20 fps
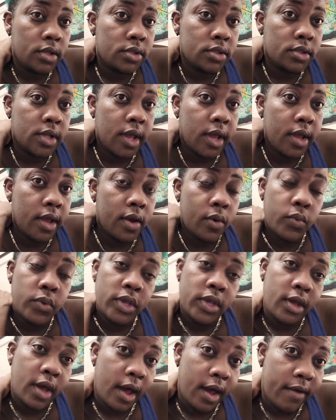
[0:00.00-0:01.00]
is like a
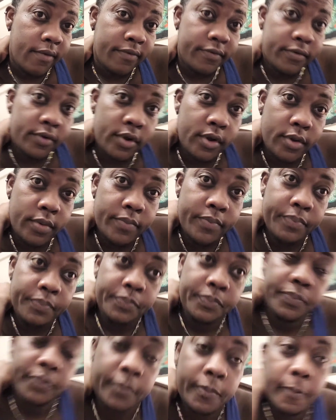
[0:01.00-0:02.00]
week after.
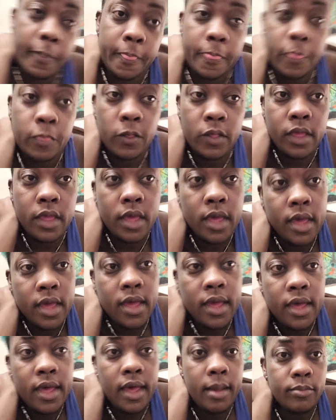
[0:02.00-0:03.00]

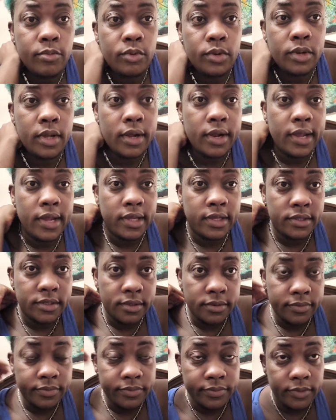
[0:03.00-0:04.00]
I'm doing all right.
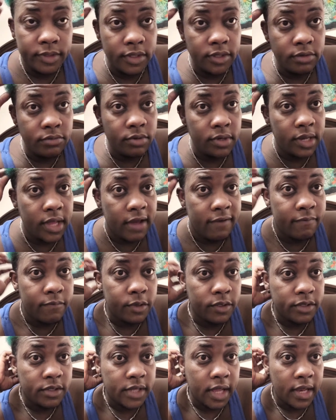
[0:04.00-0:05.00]
Didn't really have
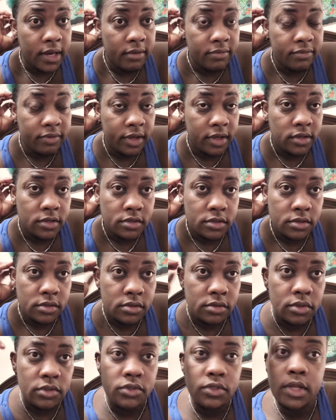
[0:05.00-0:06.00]
much side effects,
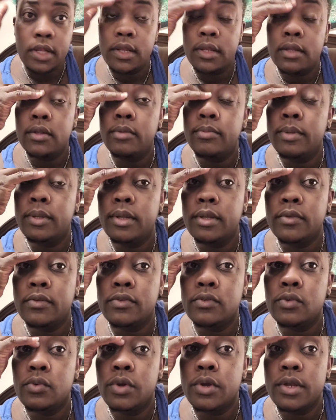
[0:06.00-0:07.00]
just a little bit of
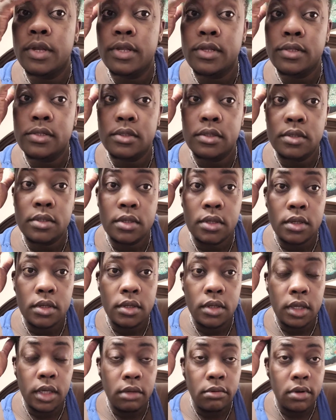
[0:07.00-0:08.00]
soreness in the
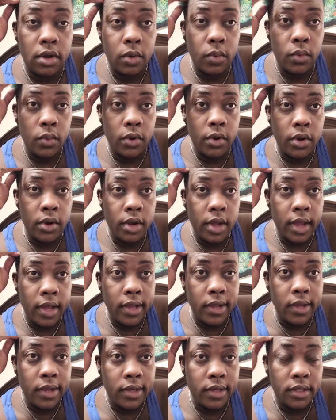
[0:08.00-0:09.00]
area where I
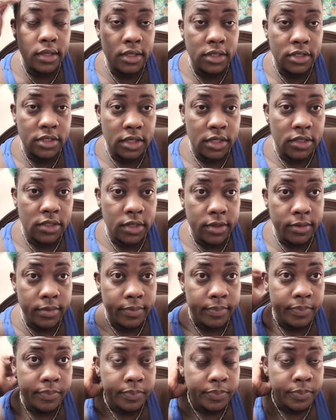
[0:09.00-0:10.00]
got the injection.
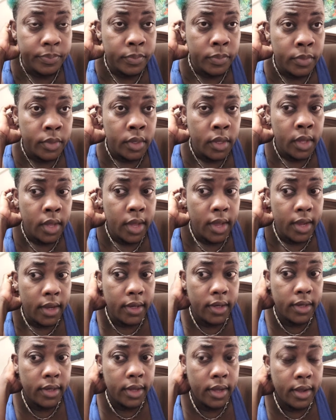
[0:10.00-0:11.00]

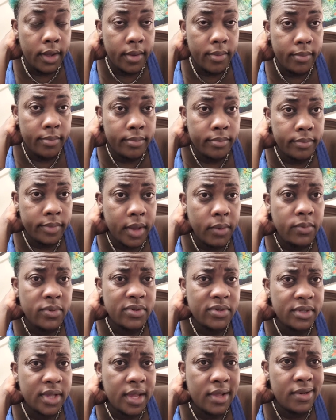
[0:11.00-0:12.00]
And I
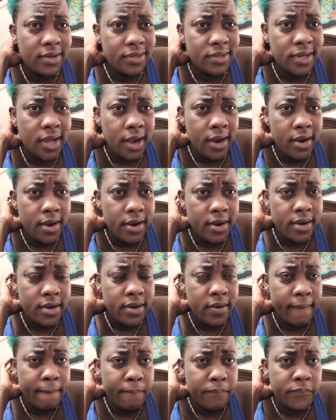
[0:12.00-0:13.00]
was kind of
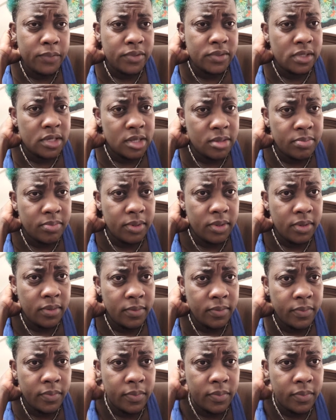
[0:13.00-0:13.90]
tired, sleepy